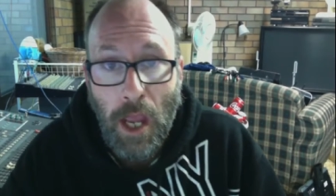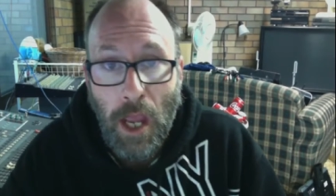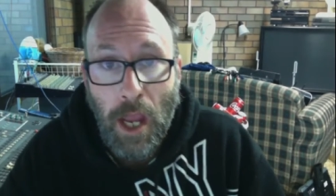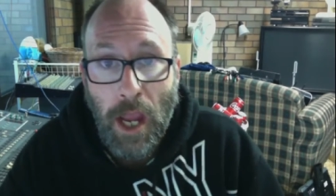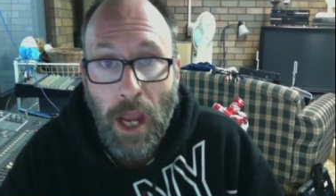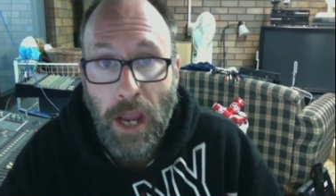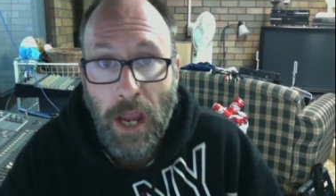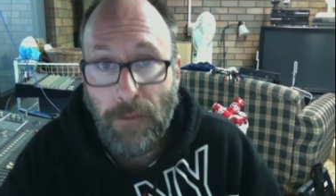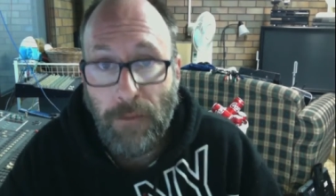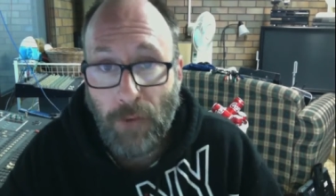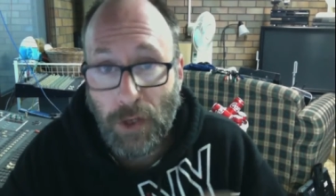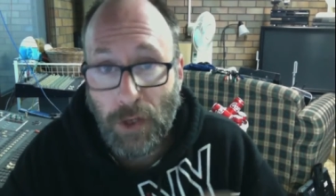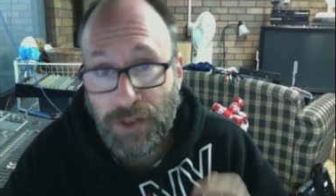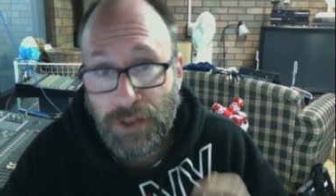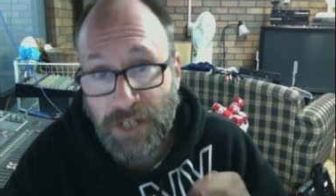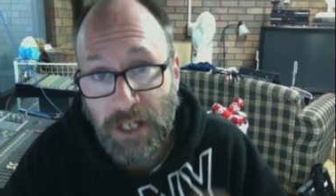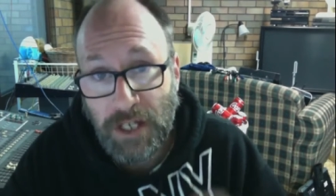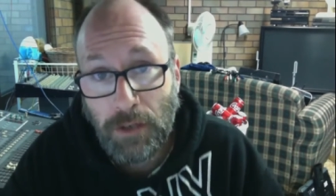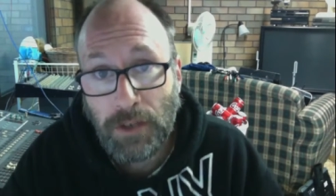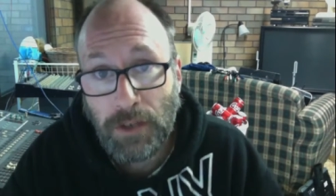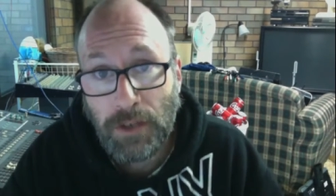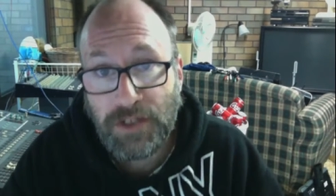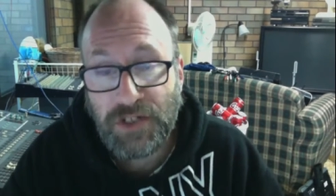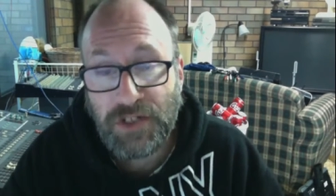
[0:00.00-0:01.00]
If I
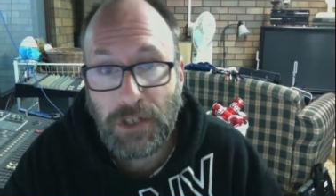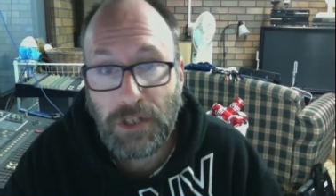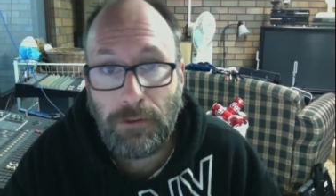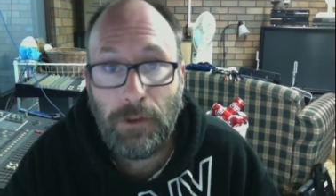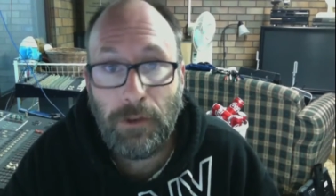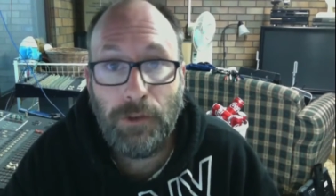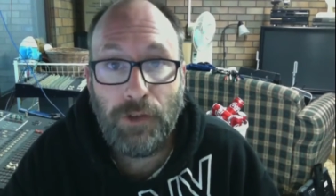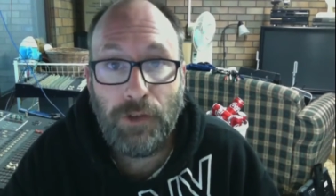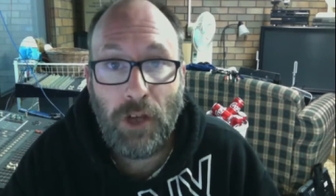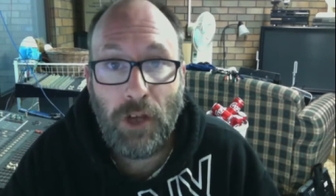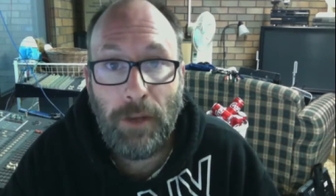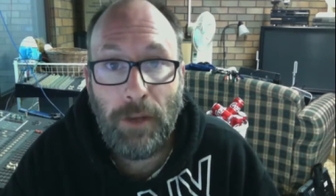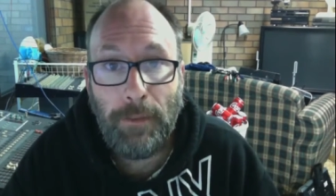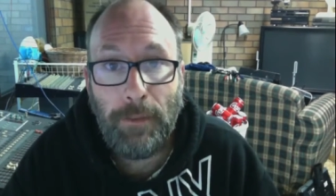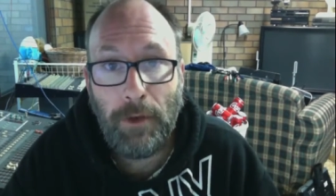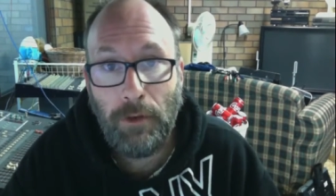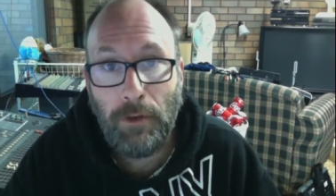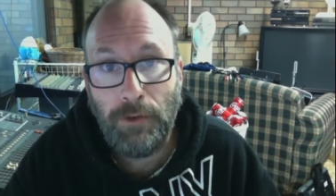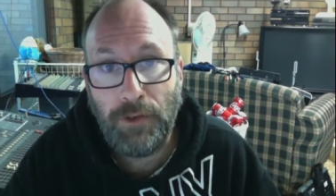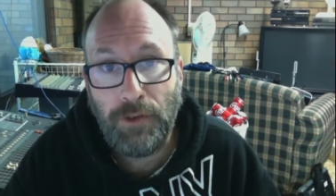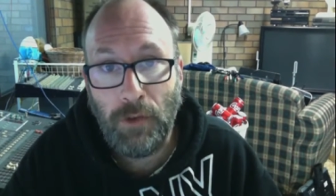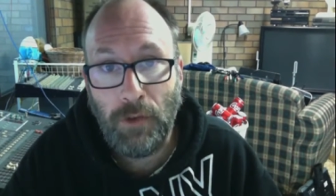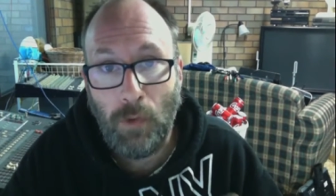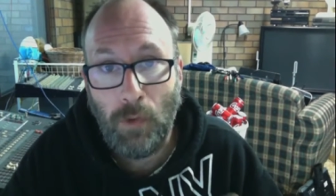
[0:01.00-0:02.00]
tell the serial
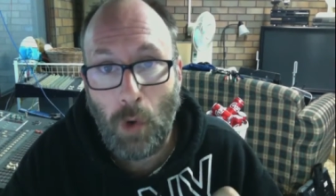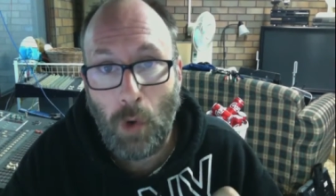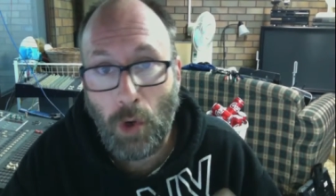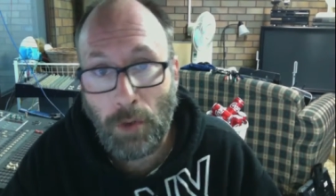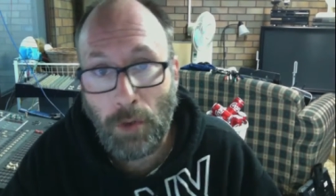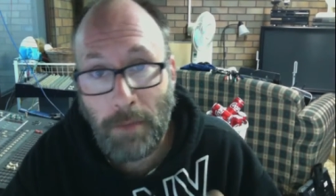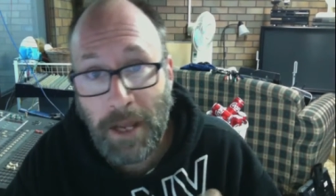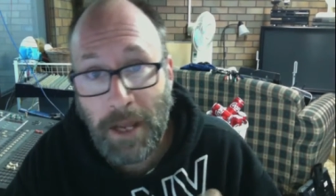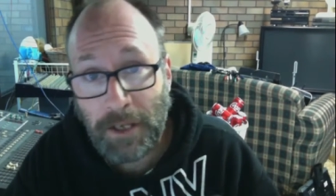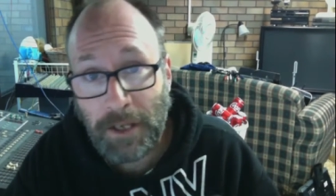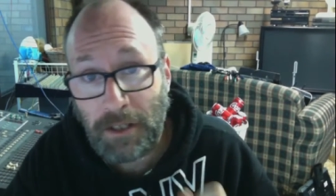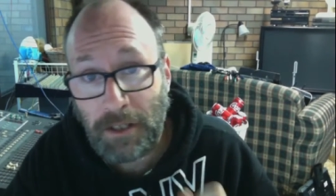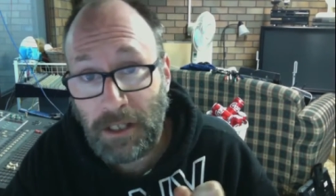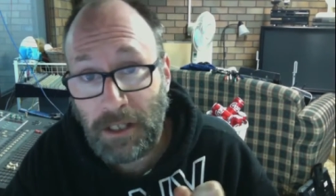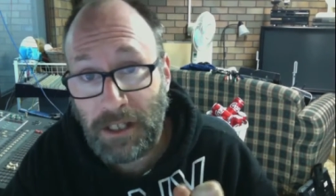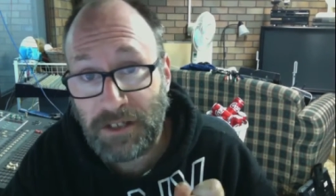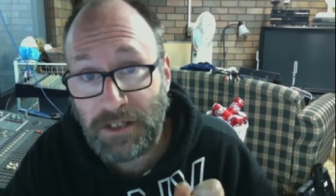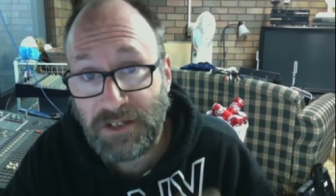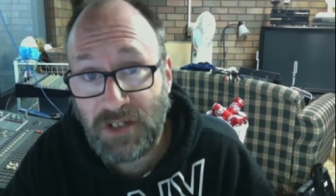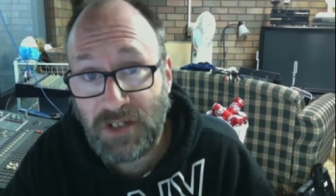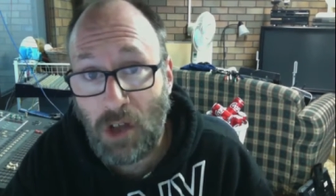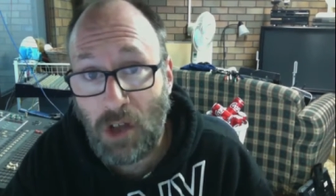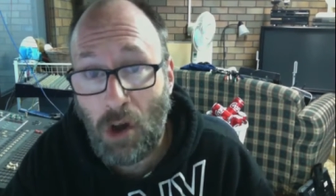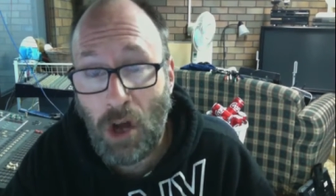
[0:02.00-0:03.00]
terminal to automatically
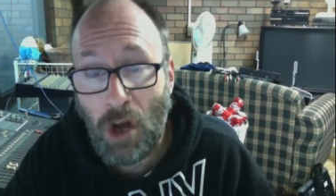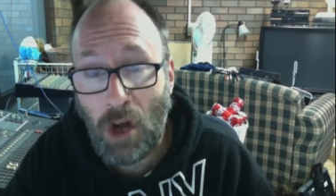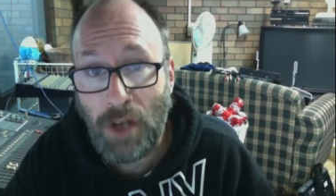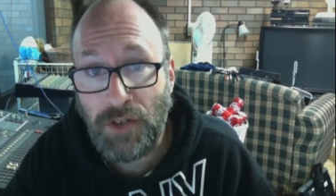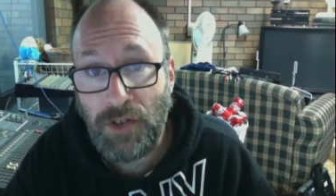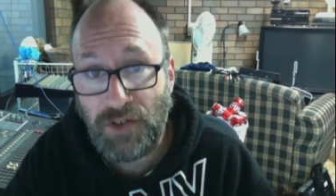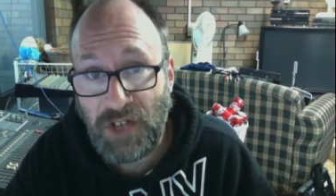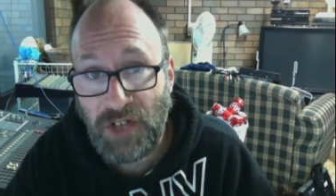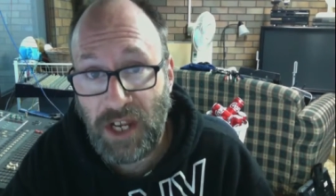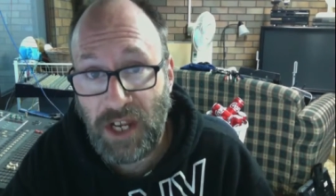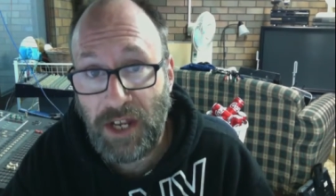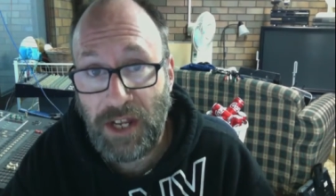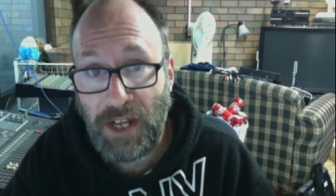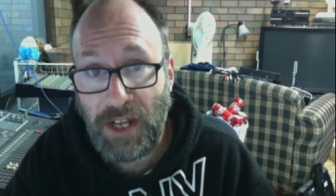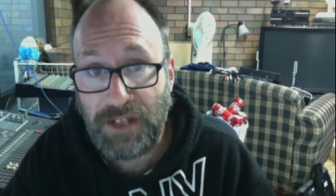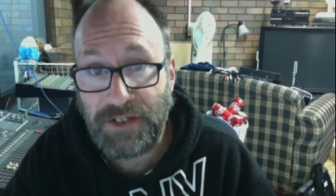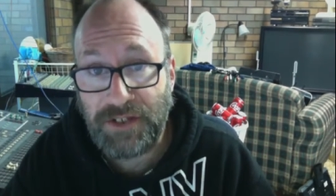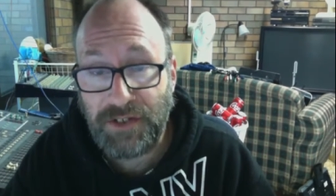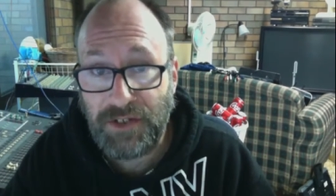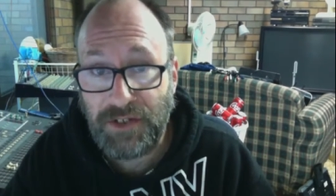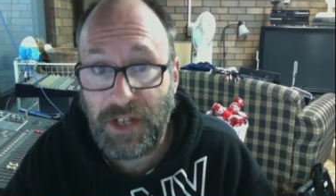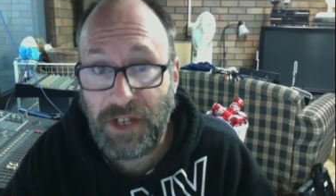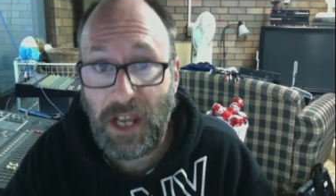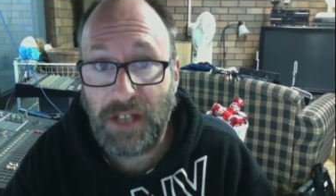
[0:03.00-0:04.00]
assign DNS
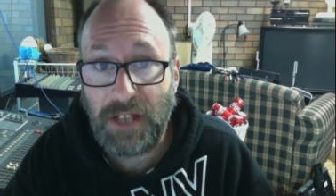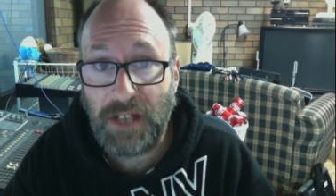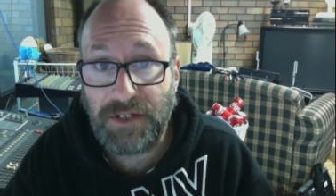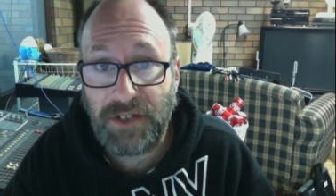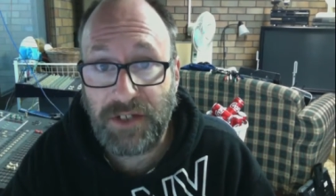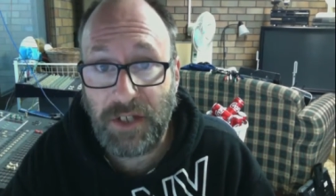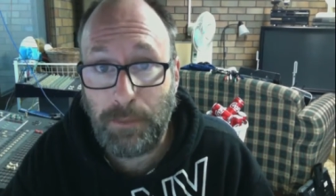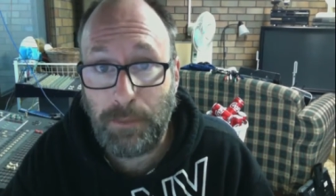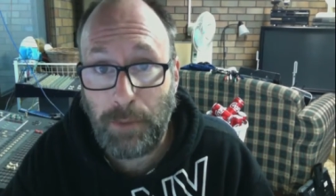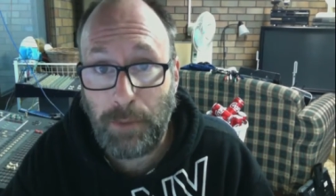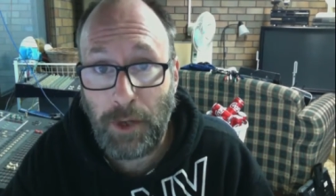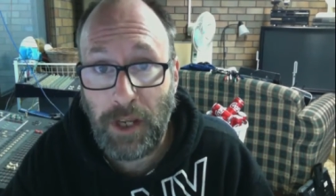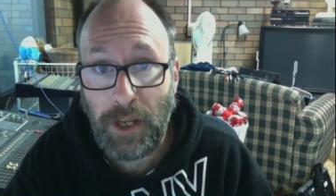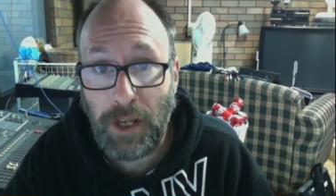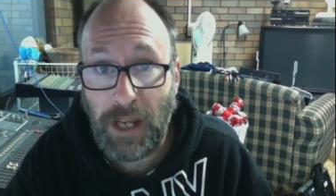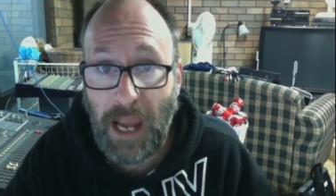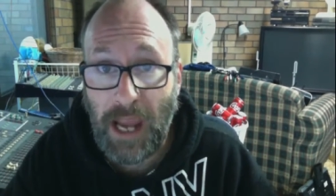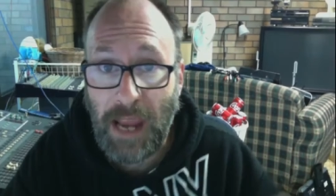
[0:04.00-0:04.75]
and DHCP,